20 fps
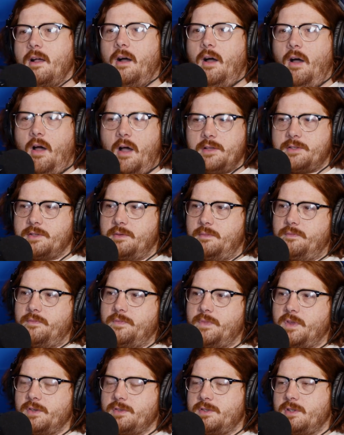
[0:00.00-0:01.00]
awesome.
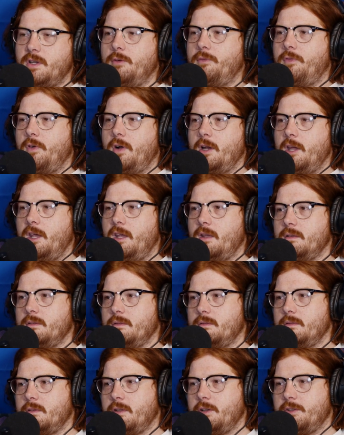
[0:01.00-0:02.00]
They're so funny.
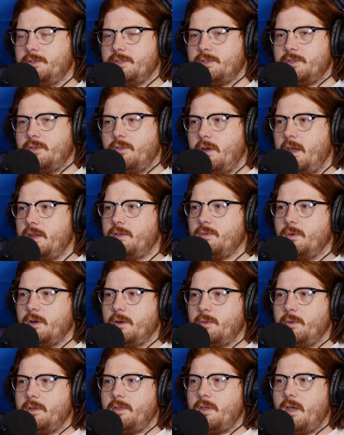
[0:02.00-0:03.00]
They're just great to work
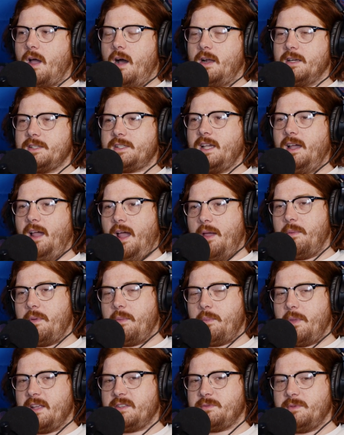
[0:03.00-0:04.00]
with. Honestly, it
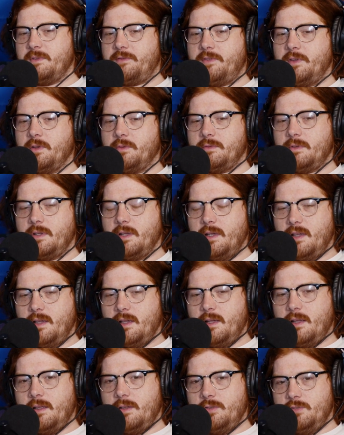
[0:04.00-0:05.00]
makes me feel
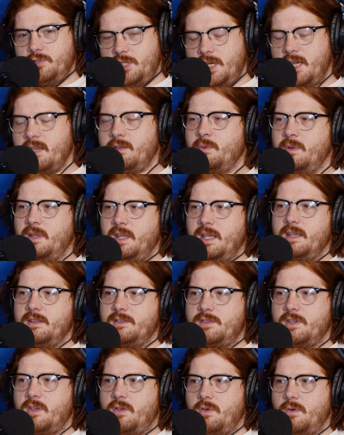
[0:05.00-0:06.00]
genuinely
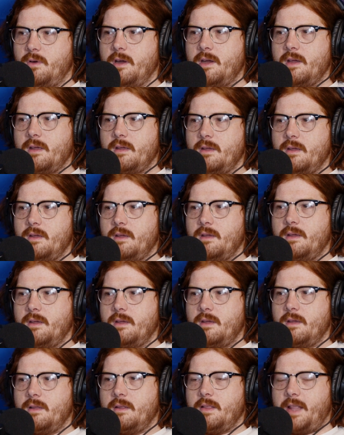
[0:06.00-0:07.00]
insecure.
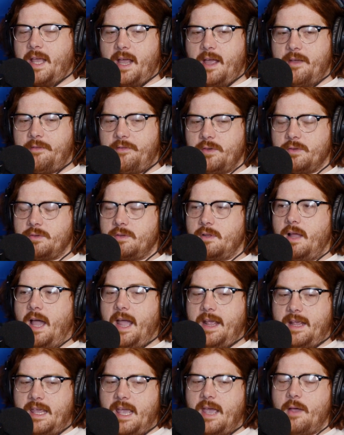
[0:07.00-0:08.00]
Like I
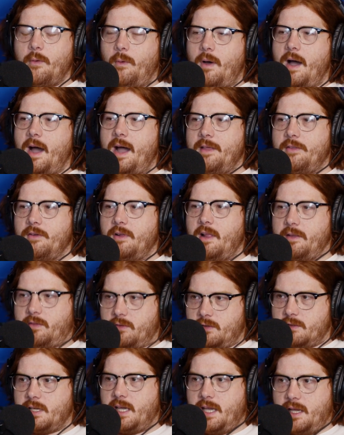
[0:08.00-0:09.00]
get why they're
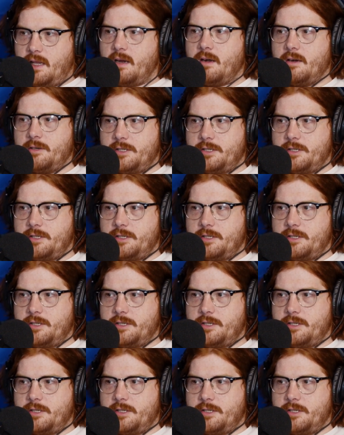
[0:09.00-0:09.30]
taking our